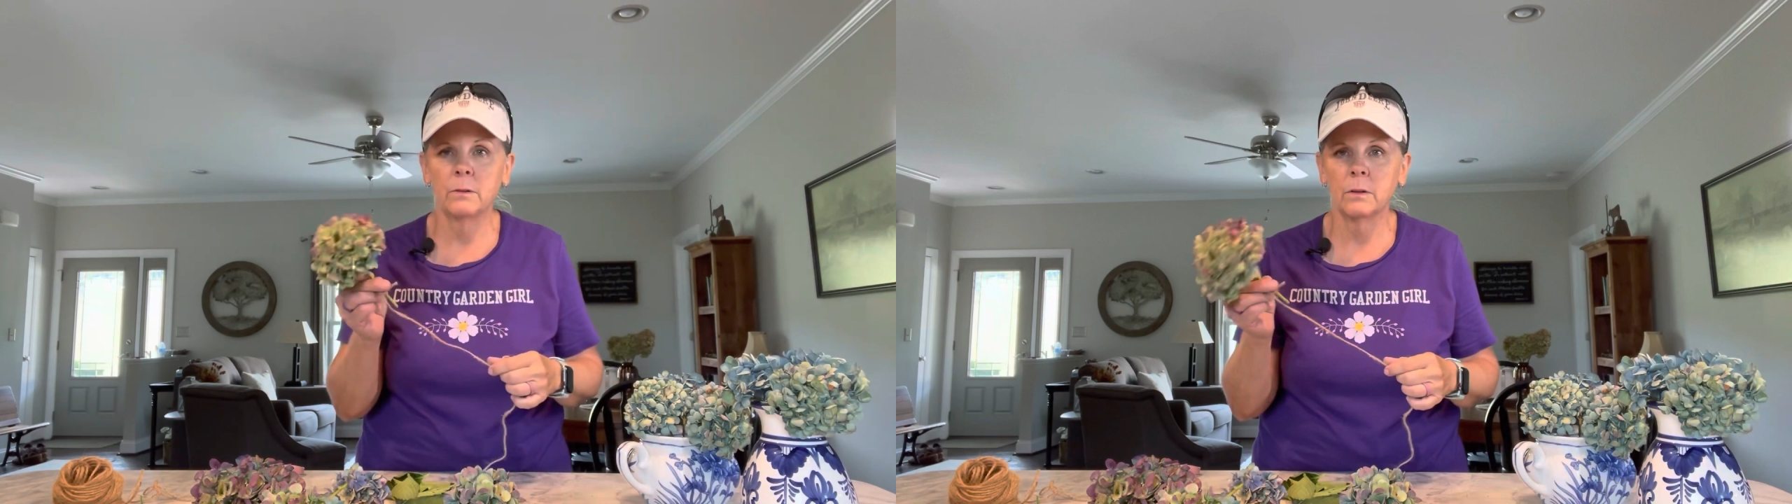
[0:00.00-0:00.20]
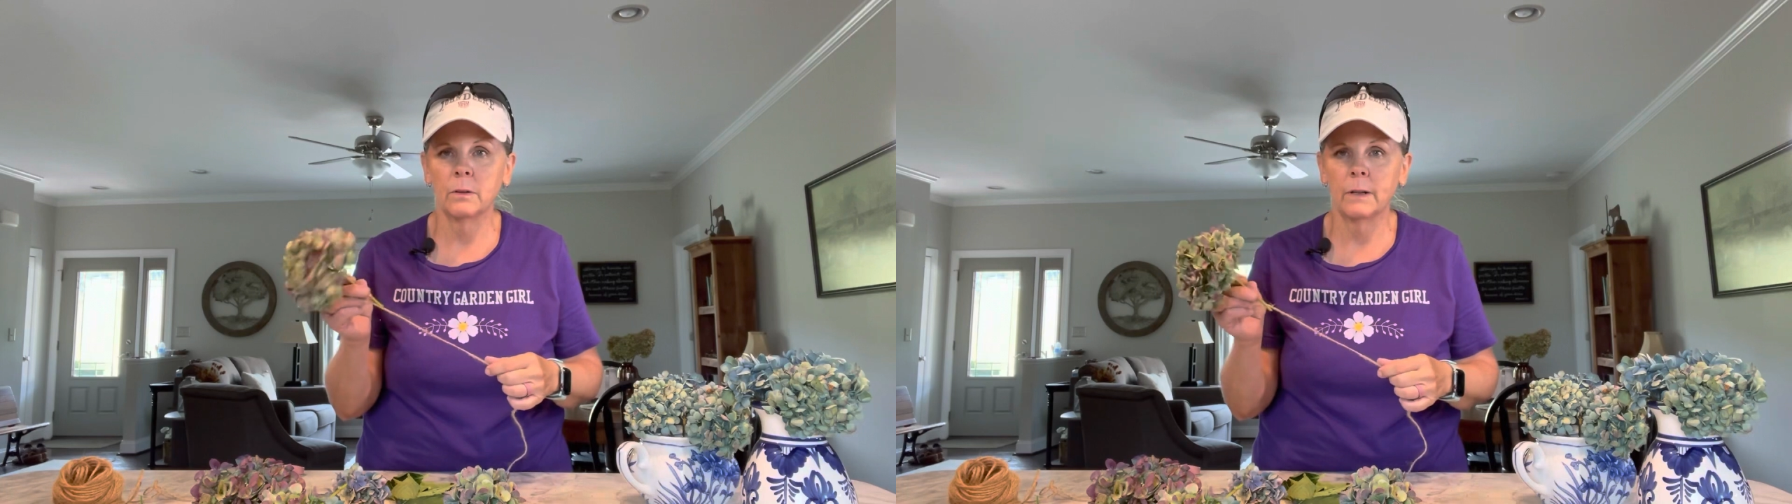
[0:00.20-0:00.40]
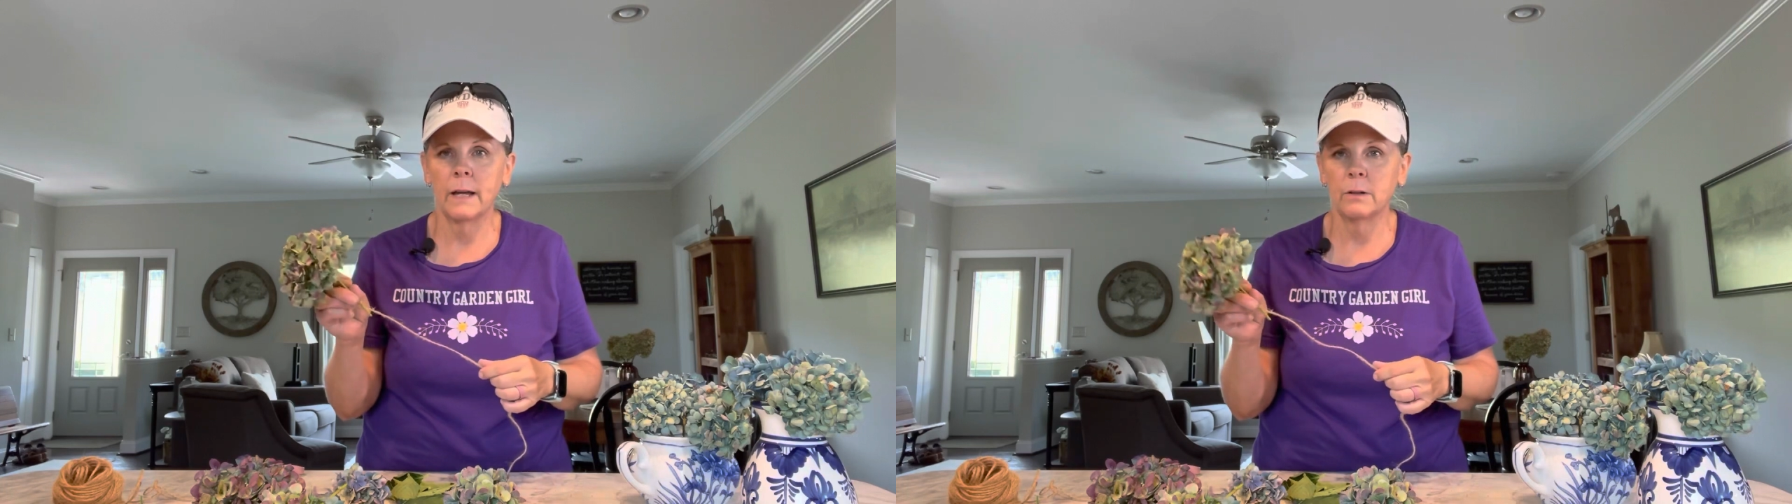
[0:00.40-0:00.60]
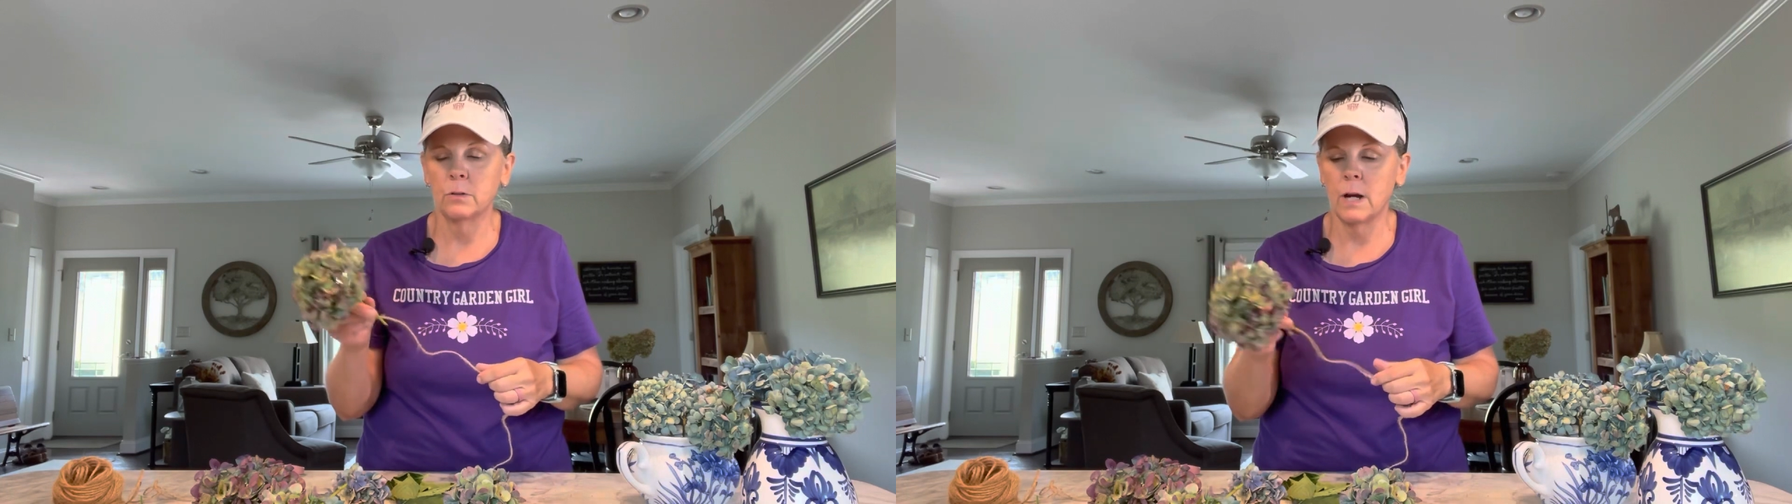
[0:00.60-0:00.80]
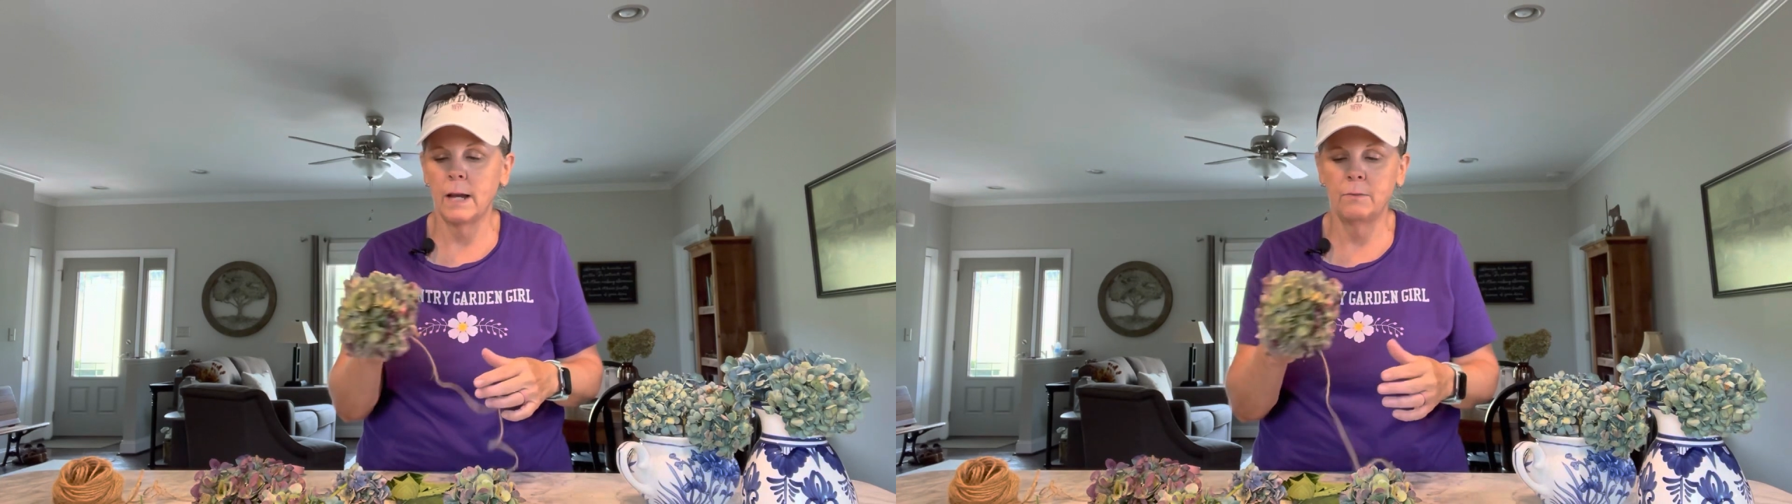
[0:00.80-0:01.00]
to learn how to
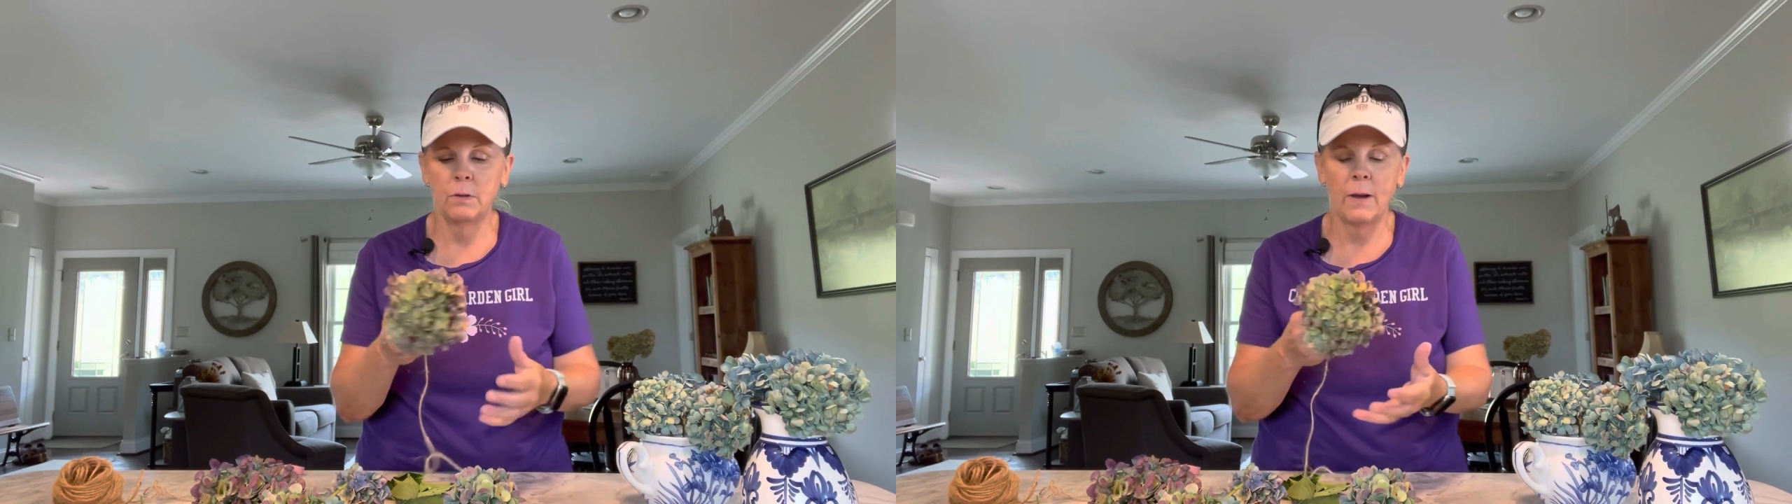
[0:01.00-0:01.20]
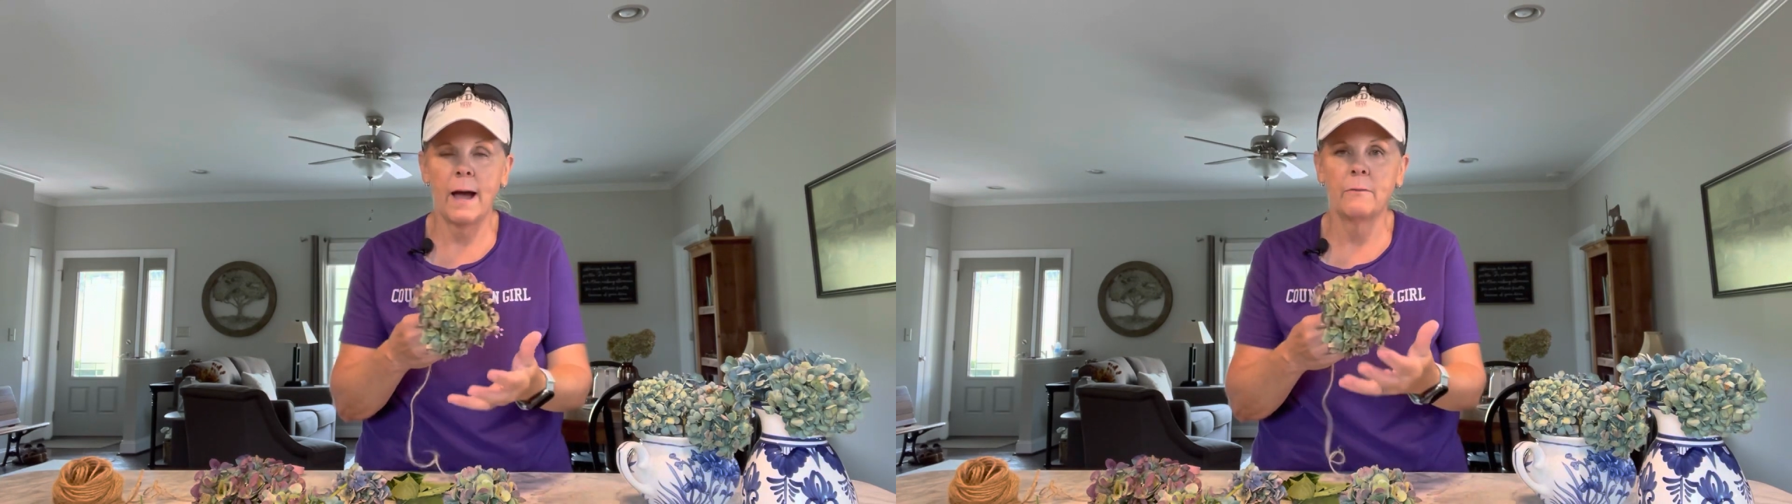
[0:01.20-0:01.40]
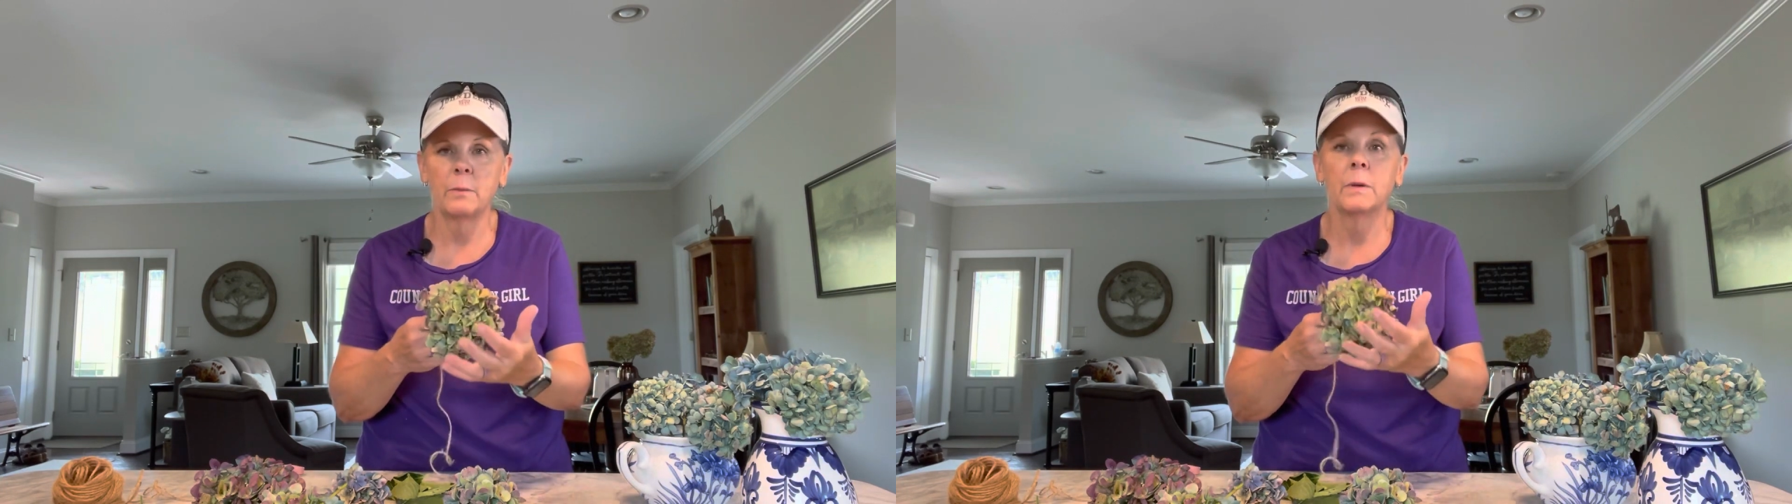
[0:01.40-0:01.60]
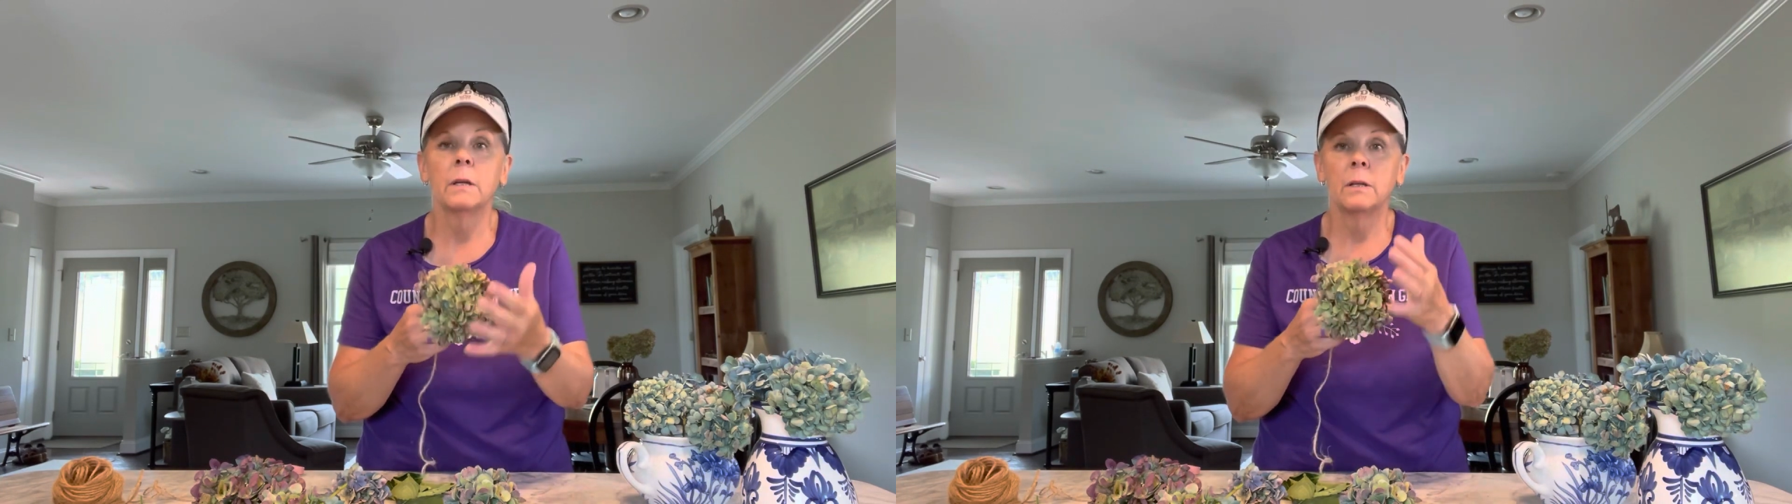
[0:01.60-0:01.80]
dry. If you have them,